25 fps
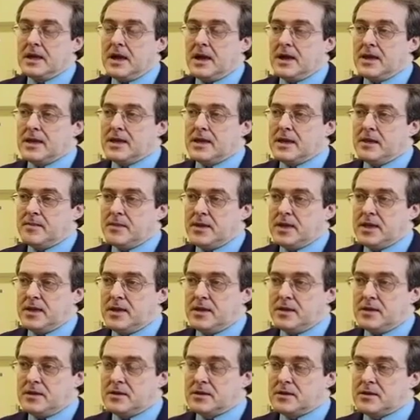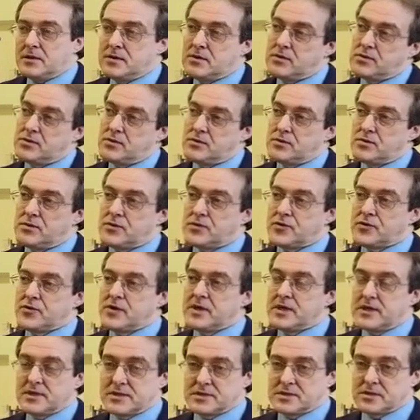I came here 3
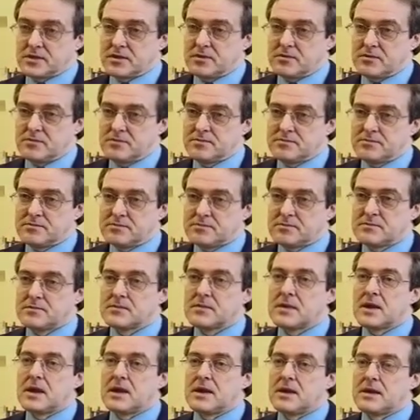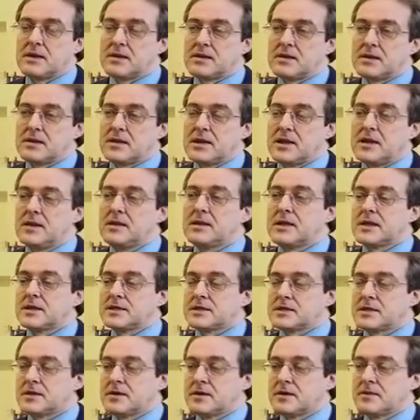years ago, and in that
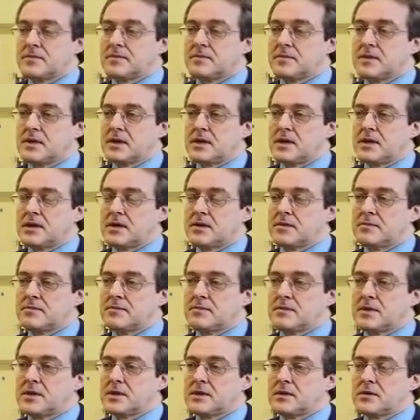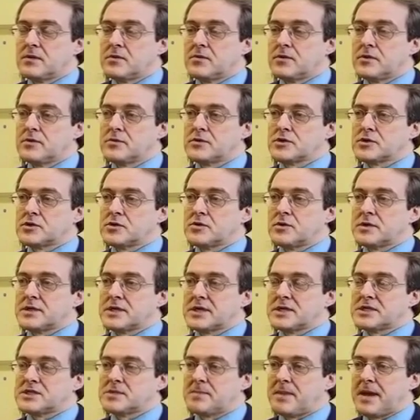time, although the school has
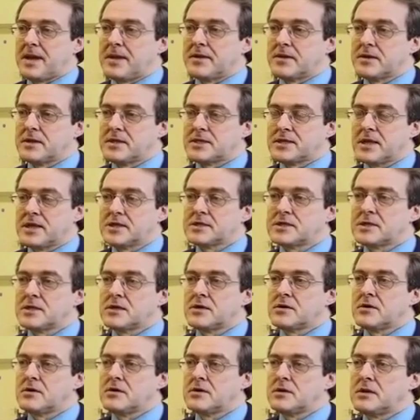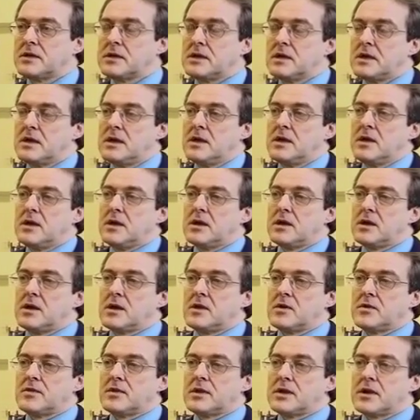expanded, it's actually gone
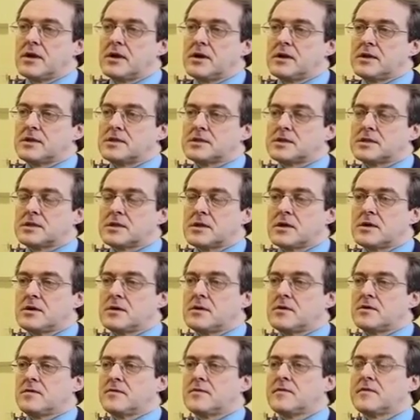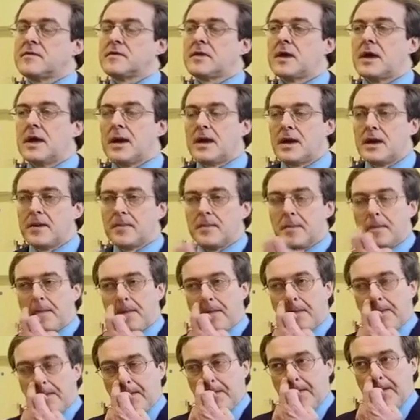along the lines of
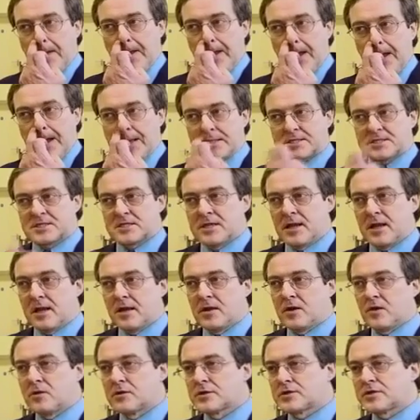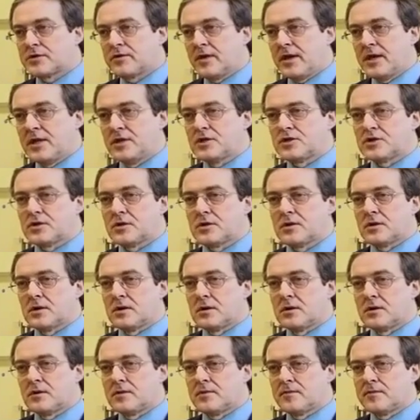a slight alteration
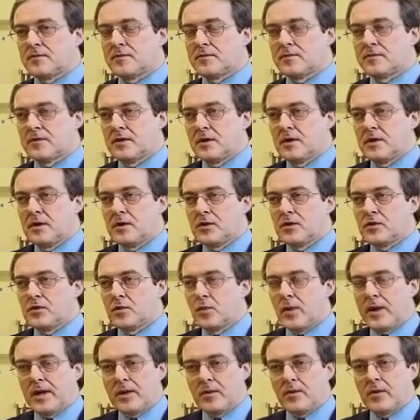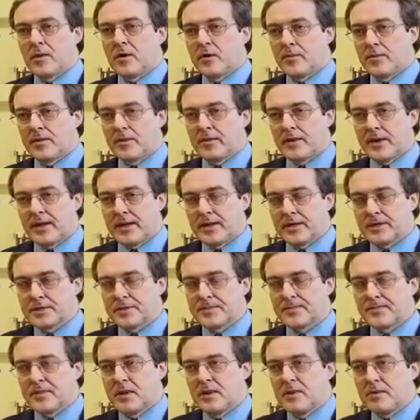of the way we operate.
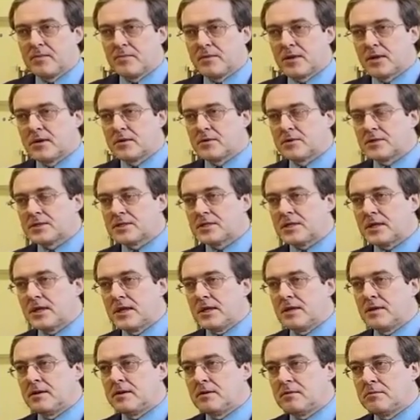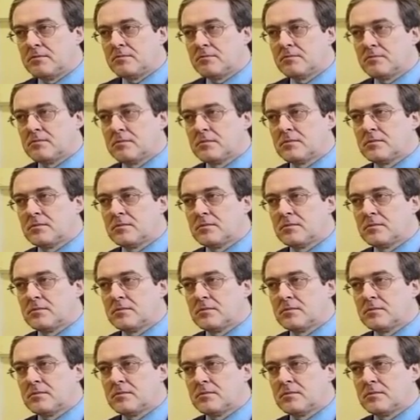Because in